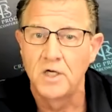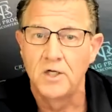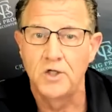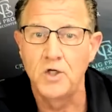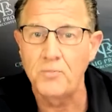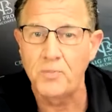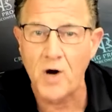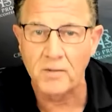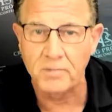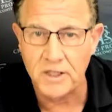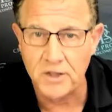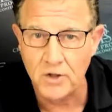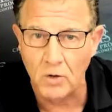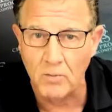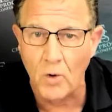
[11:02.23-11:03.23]
You probably
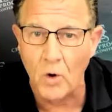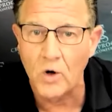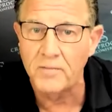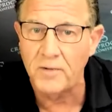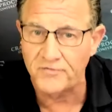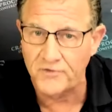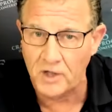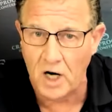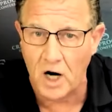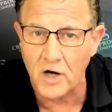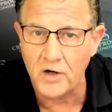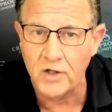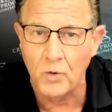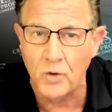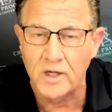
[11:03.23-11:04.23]
know more about the car
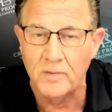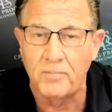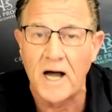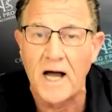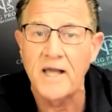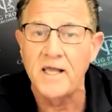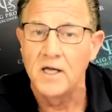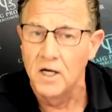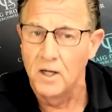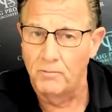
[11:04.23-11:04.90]
you want to buy